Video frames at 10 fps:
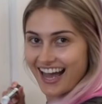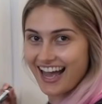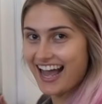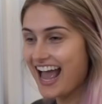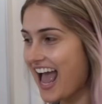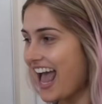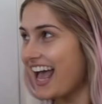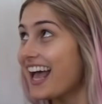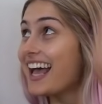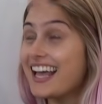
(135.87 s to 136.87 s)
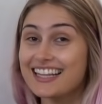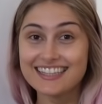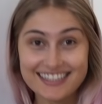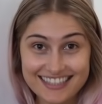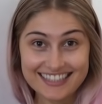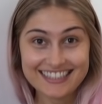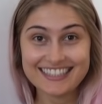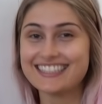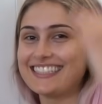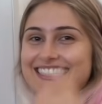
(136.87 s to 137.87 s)
who eats the most burgers, and obviously she's
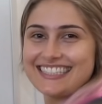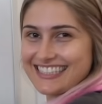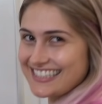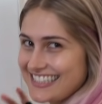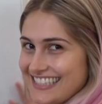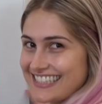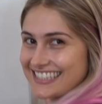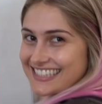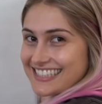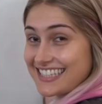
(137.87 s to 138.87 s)
going to be fair and honest,